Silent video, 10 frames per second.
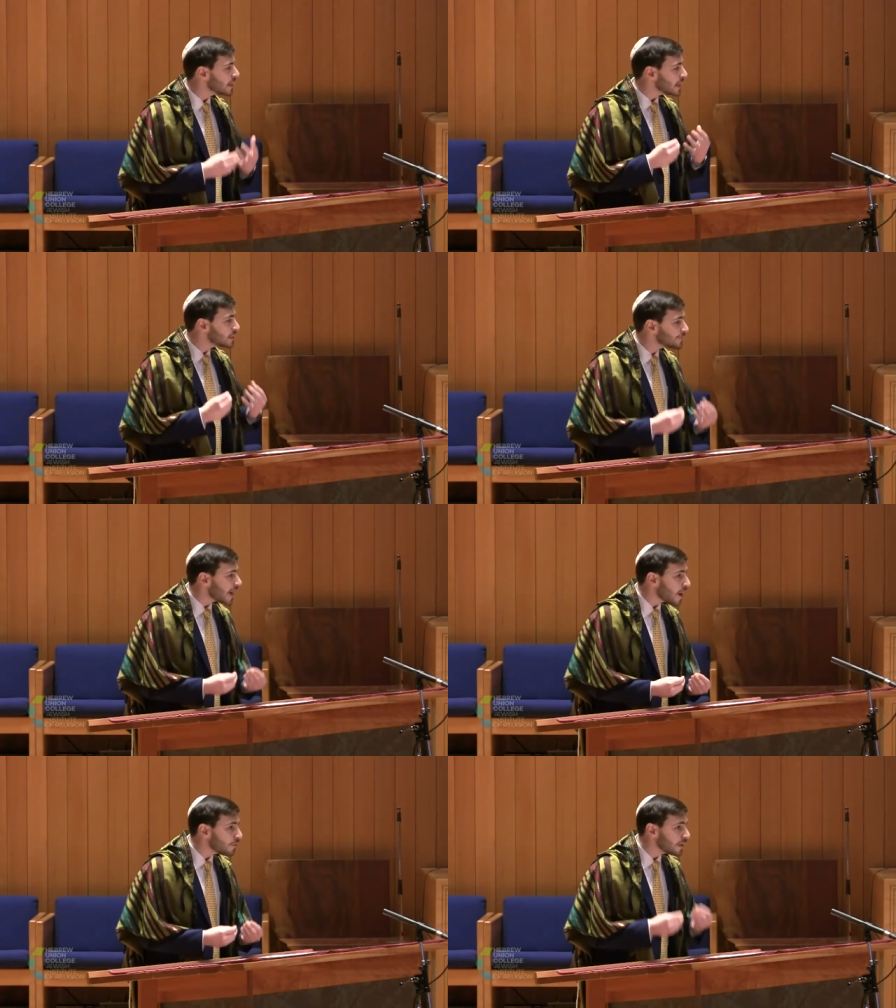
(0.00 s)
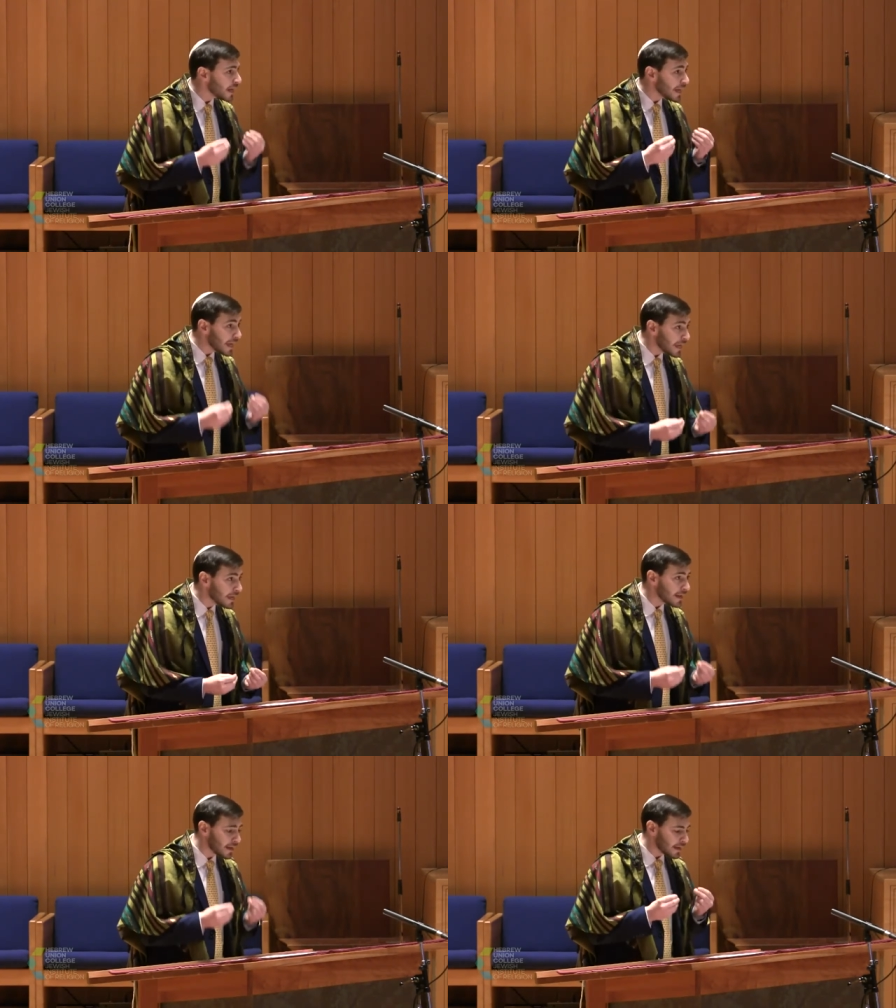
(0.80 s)
is found
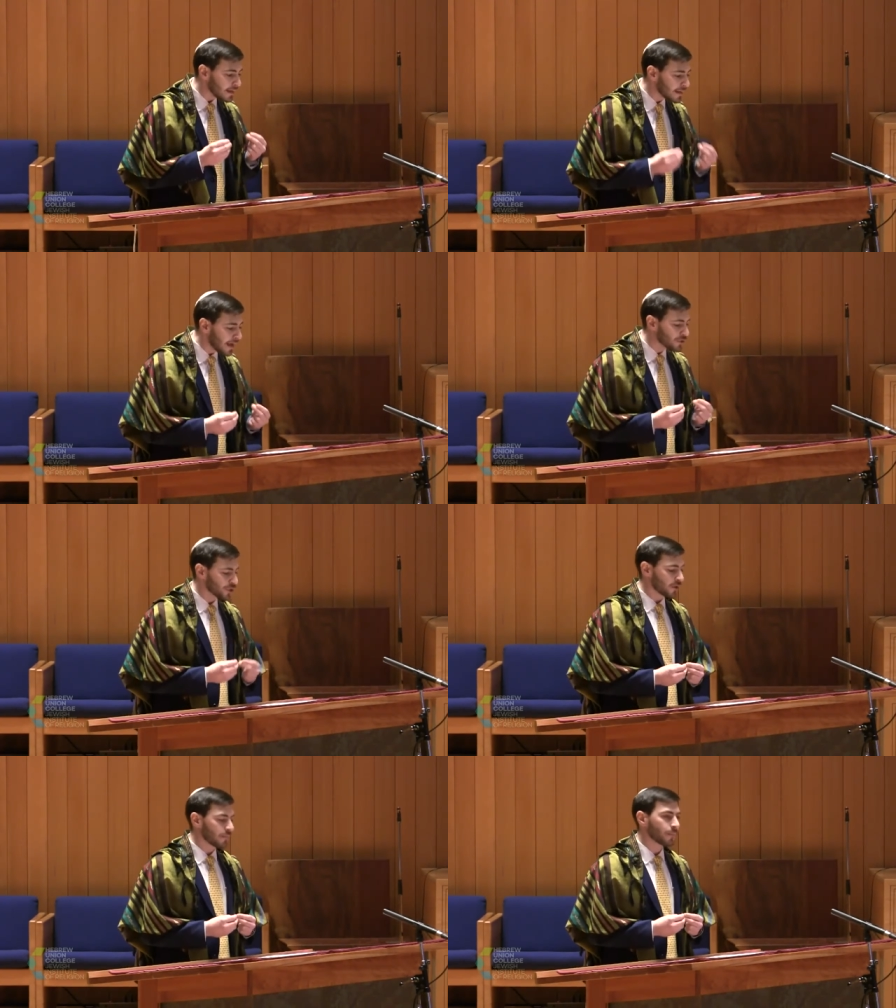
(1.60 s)
in nature,